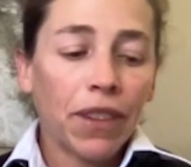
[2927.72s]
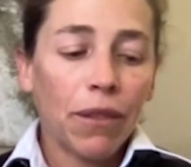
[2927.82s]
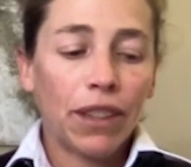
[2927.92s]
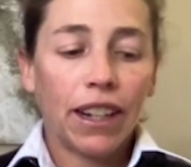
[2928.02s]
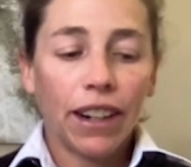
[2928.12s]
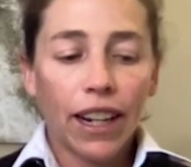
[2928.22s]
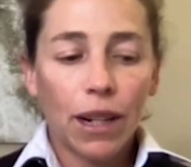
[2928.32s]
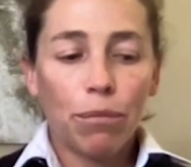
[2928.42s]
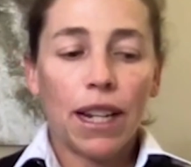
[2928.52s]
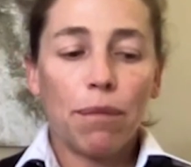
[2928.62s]
But they're
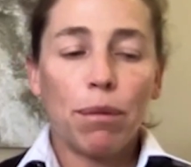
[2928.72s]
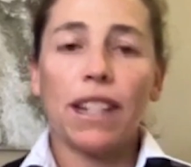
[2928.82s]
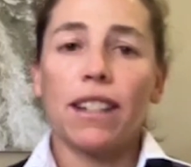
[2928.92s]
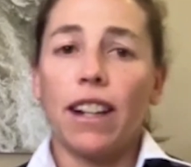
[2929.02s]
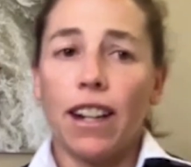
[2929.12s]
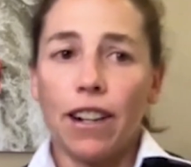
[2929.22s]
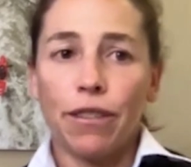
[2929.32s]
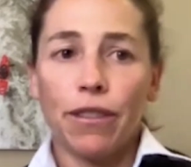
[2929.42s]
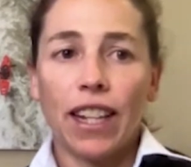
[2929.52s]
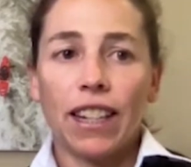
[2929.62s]
getting pretty pissed off.
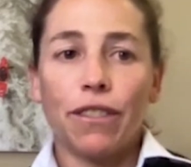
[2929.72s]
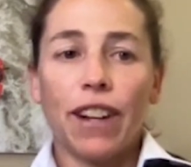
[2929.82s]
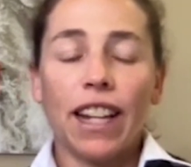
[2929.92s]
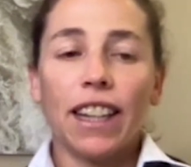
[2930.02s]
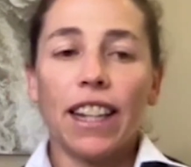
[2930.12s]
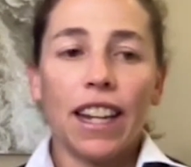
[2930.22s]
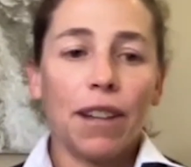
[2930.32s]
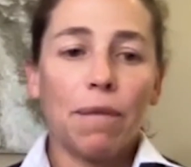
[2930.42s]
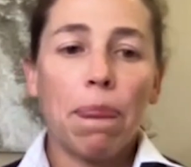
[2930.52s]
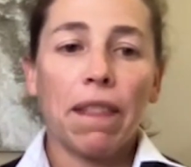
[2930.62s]
And
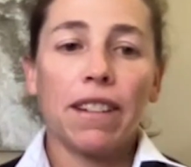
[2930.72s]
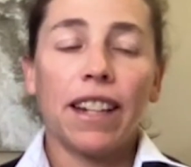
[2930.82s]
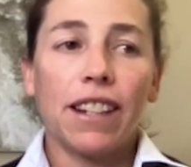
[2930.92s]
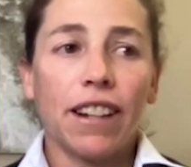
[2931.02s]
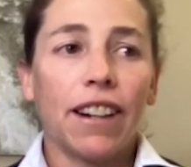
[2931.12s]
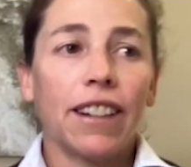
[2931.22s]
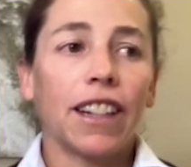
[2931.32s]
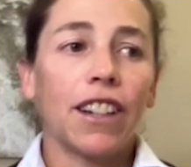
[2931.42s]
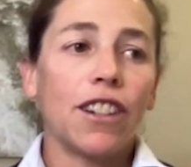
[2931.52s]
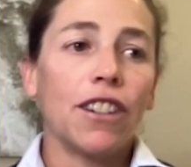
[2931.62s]
finally, Cesar in the
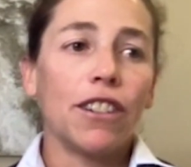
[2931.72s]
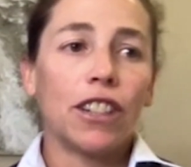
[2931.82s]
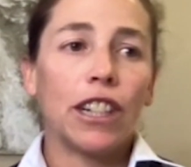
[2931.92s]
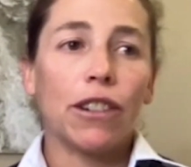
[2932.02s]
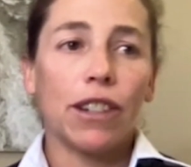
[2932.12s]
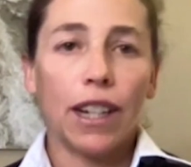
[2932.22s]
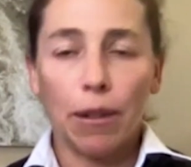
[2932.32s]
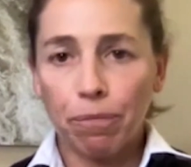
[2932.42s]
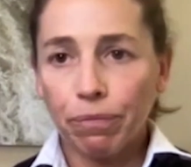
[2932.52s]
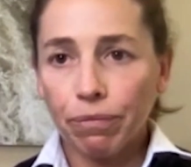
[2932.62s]
canoe shows up,